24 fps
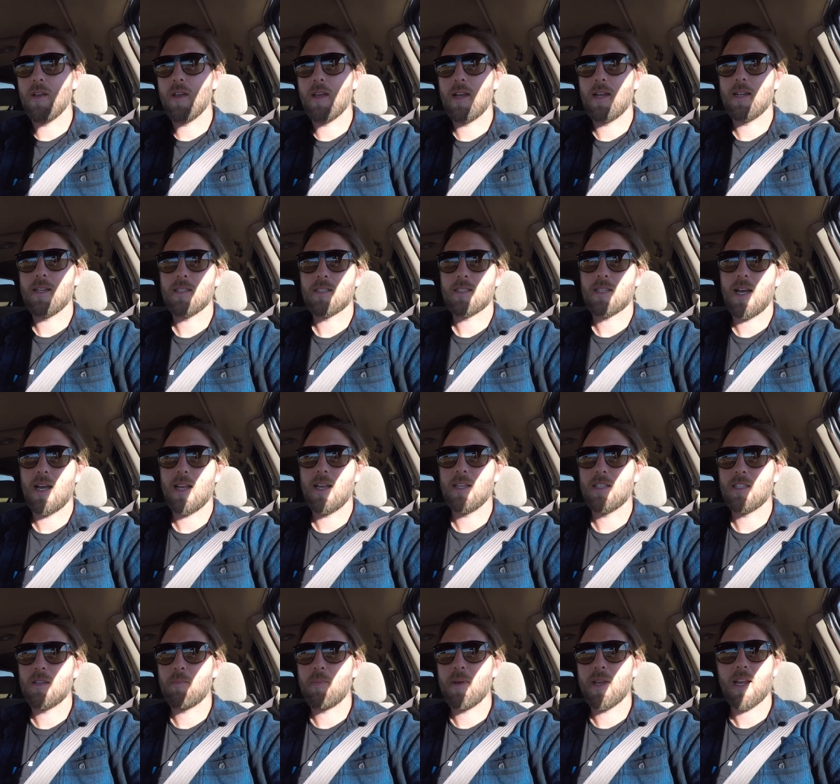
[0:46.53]
and I decided
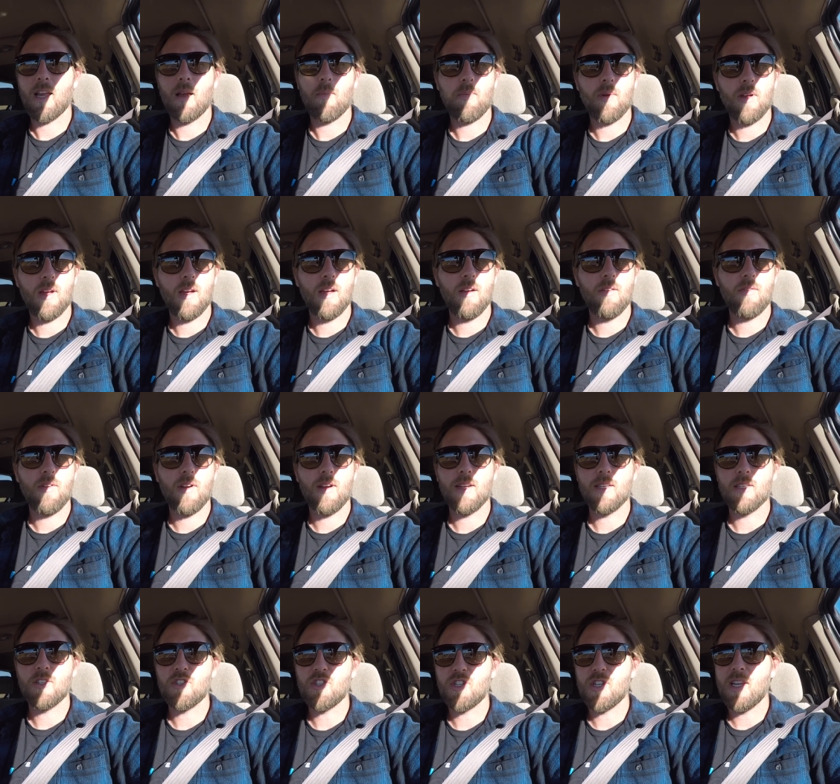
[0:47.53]
to pick up a very
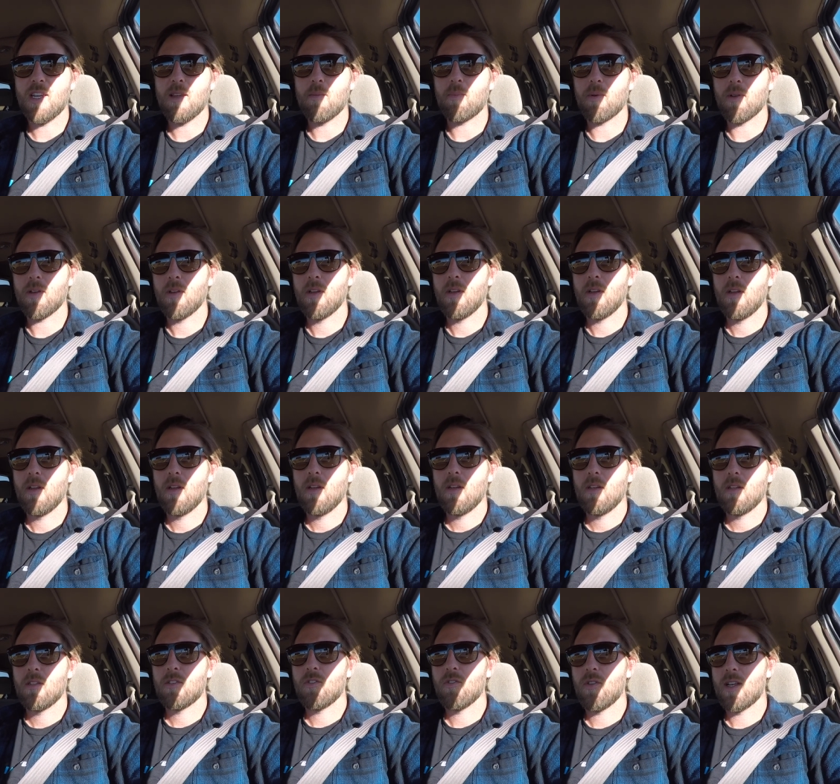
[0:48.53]
cheap
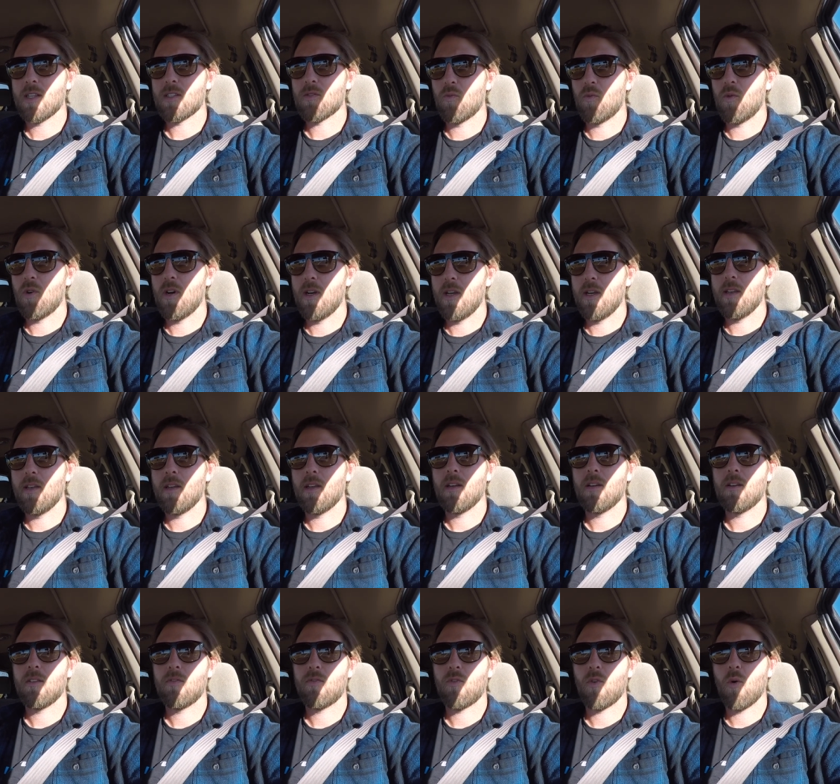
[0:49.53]

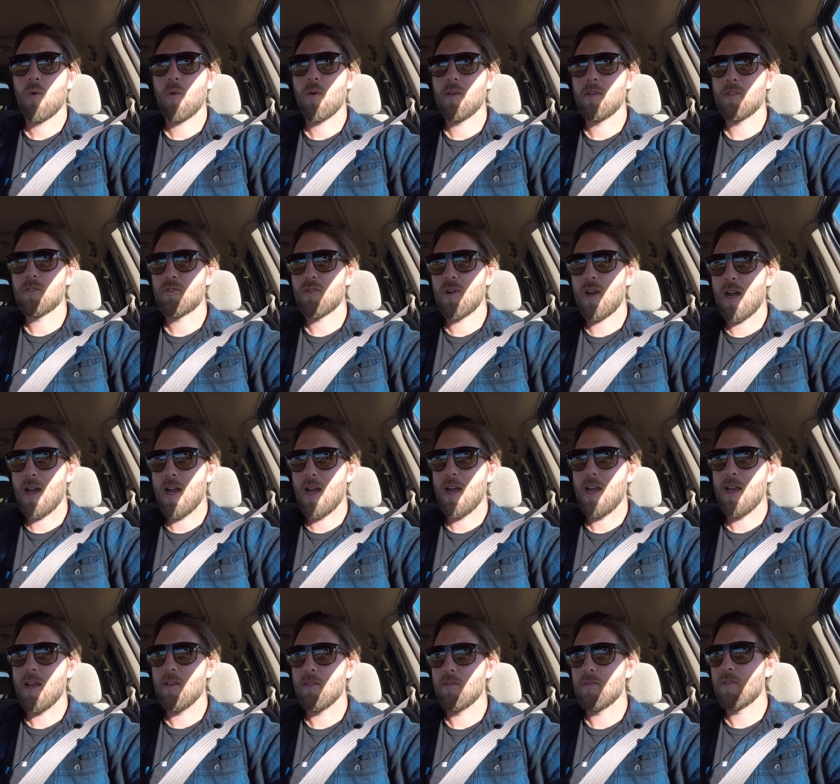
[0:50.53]
2001 four-wheel
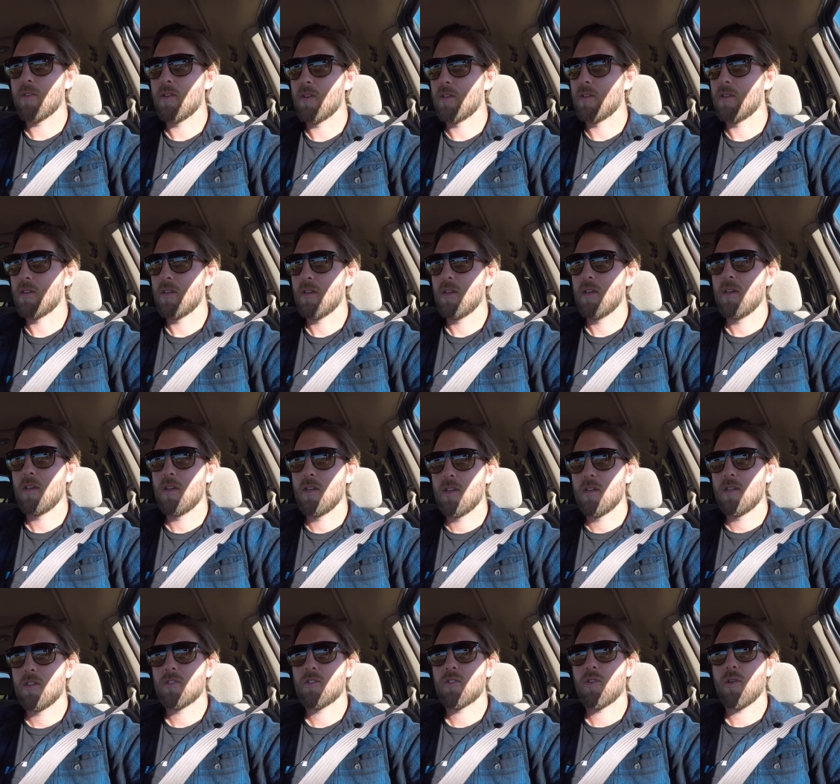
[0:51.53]
drive
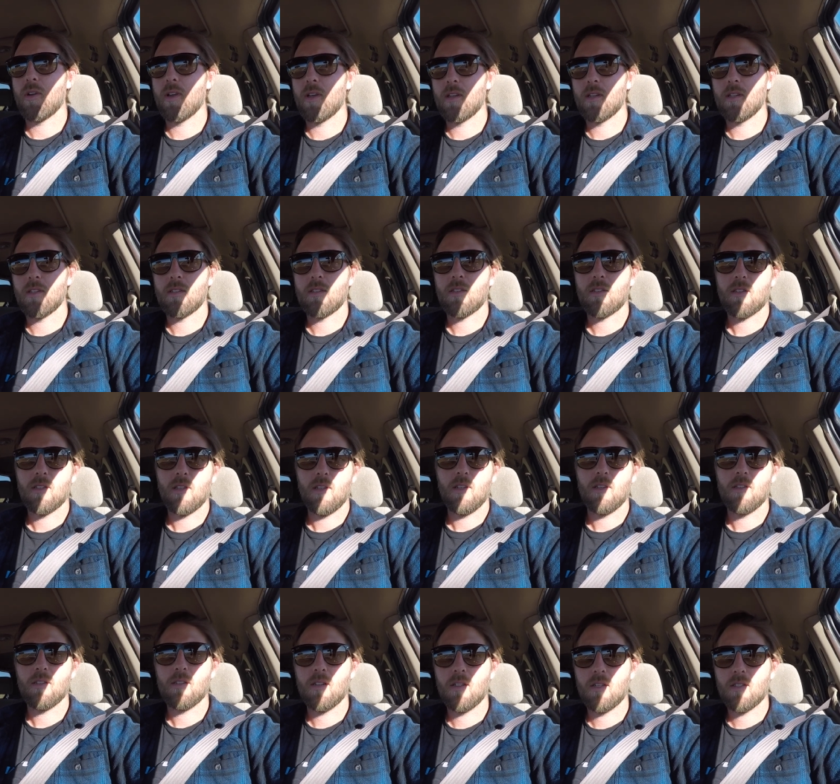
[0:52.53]
Toyota
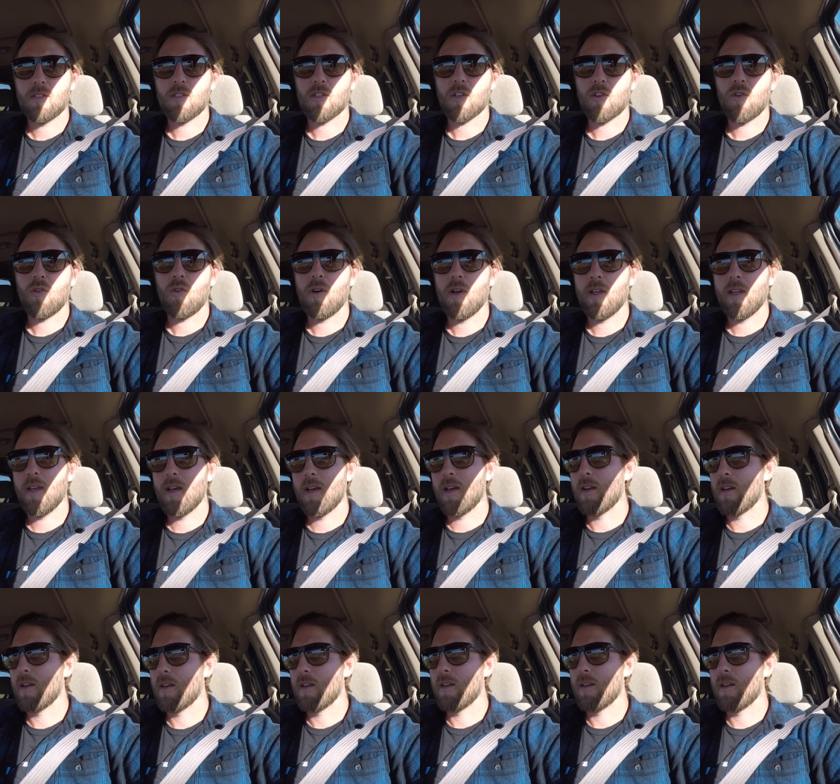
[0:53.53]
Sequoia
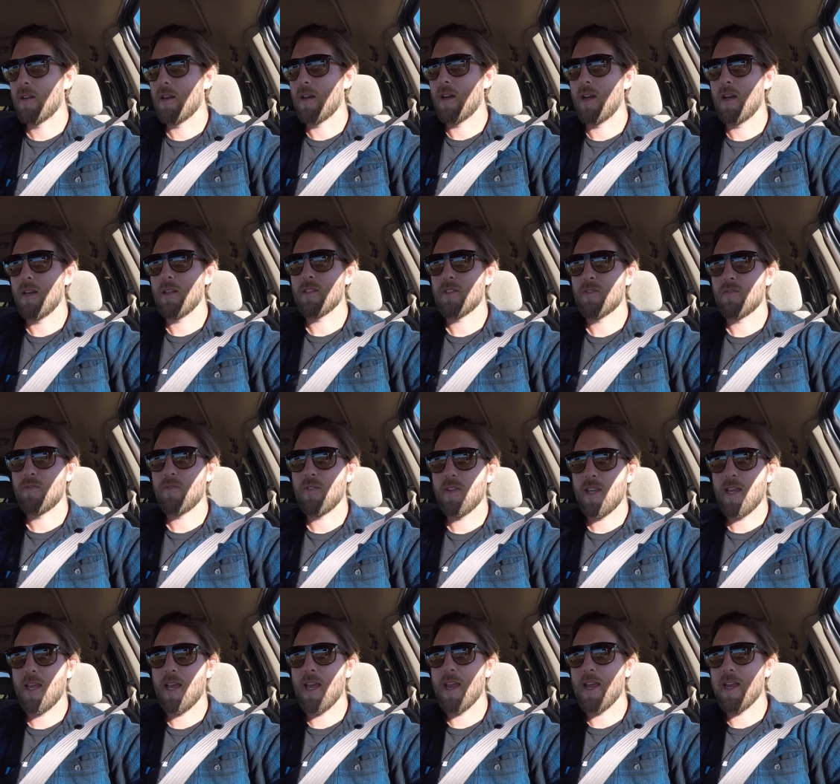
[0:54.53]
uh,
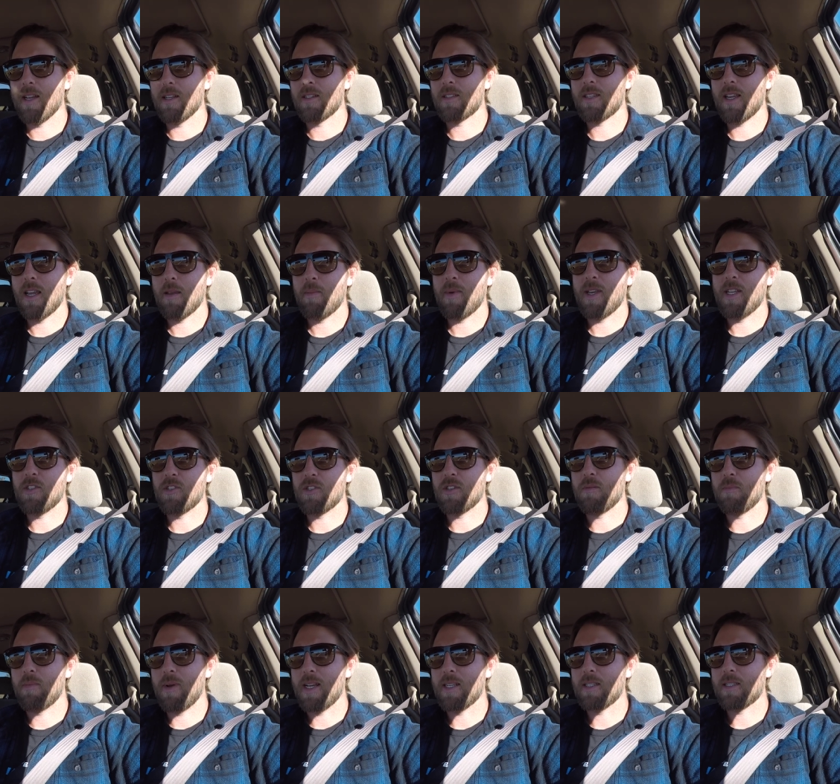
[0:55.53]
V8, same
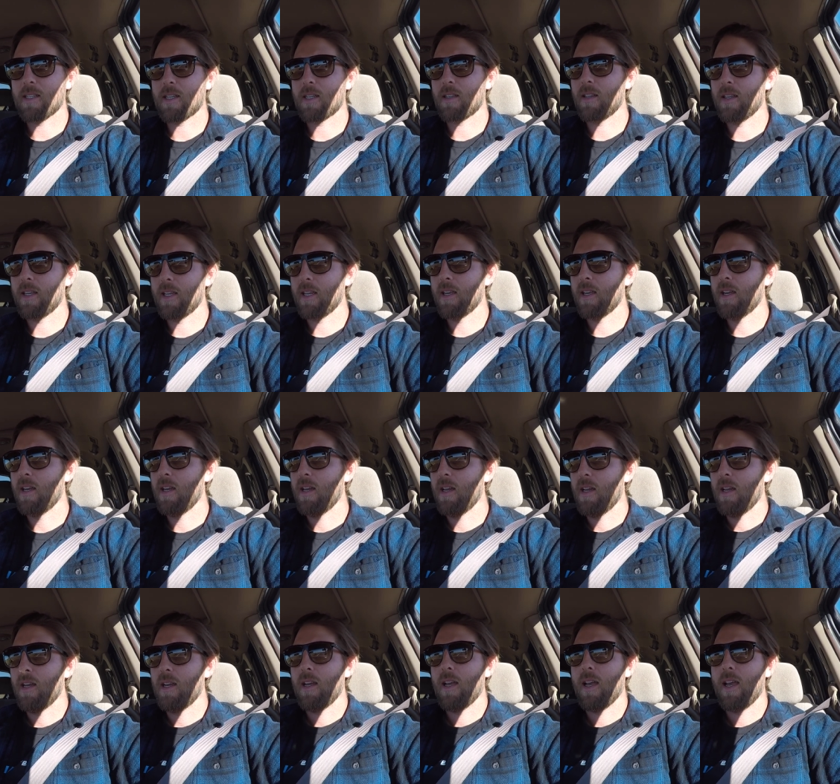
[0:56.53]
engine basically.
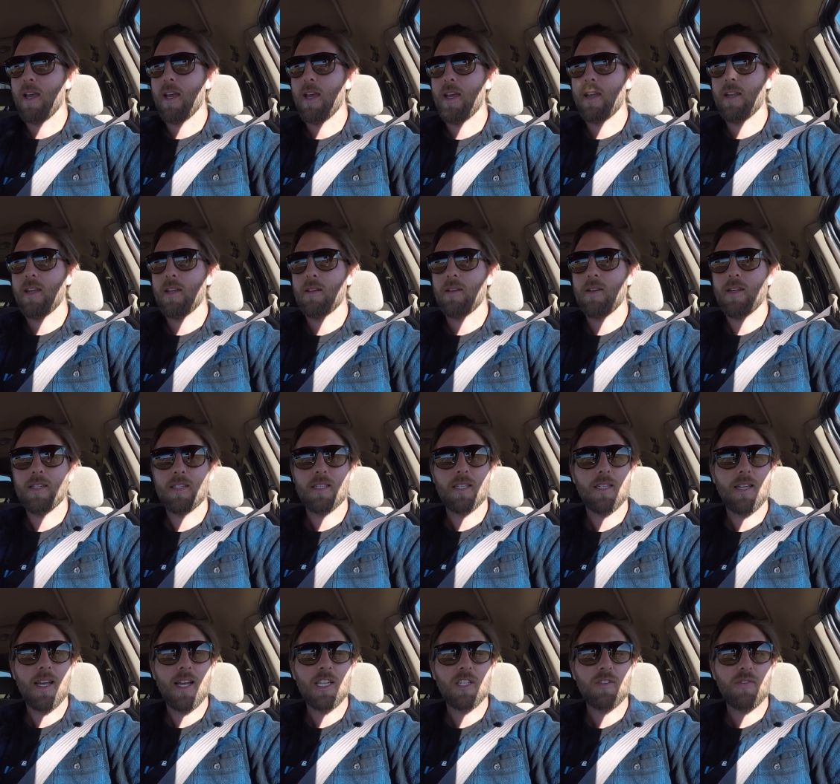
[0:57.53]
And in
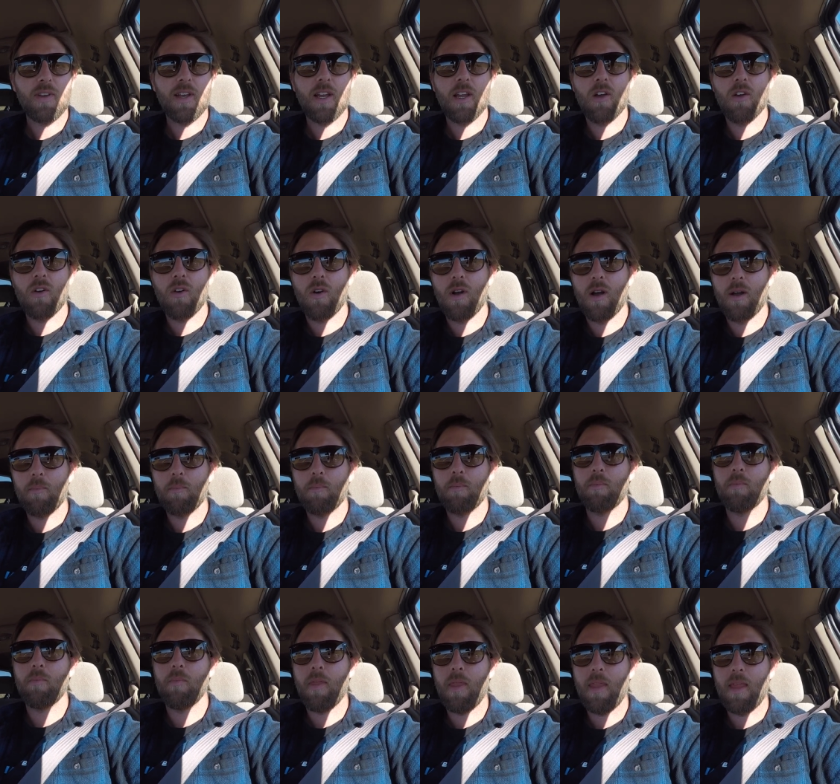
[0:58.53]
today's video,
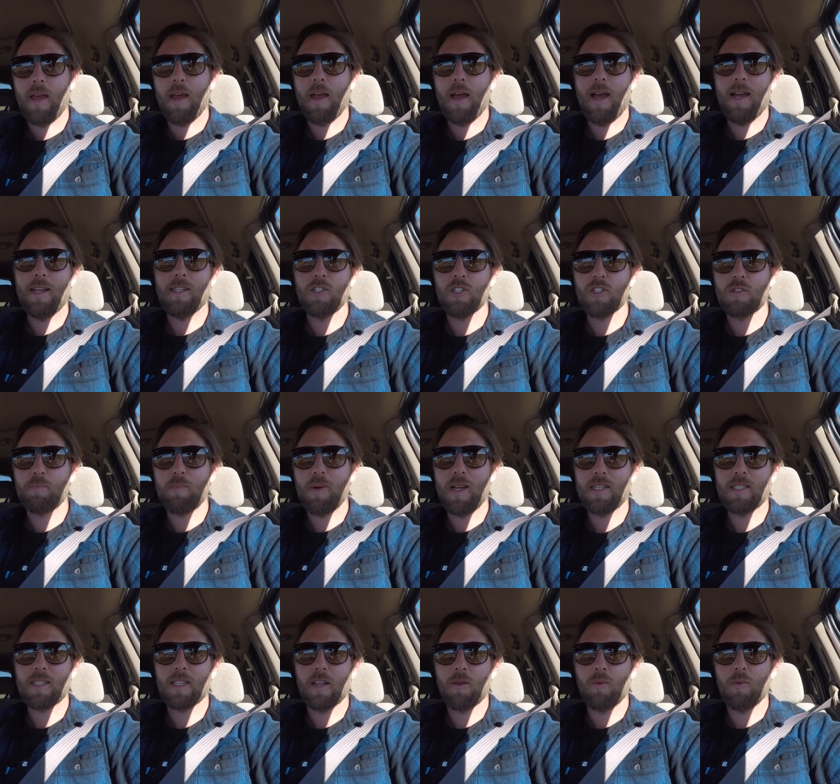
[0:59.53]
I just
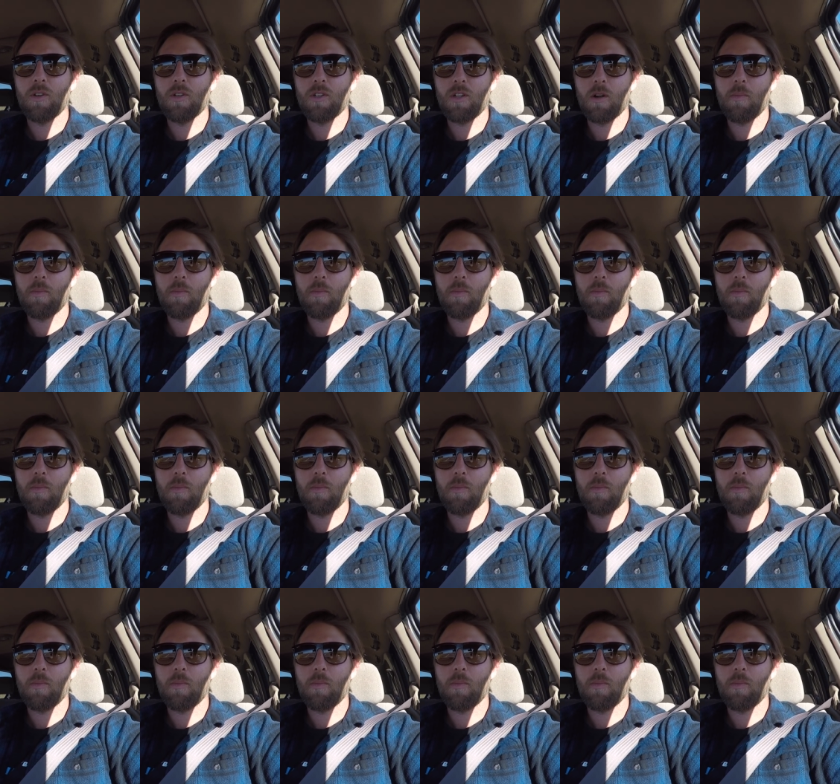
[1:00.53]
basically want to talk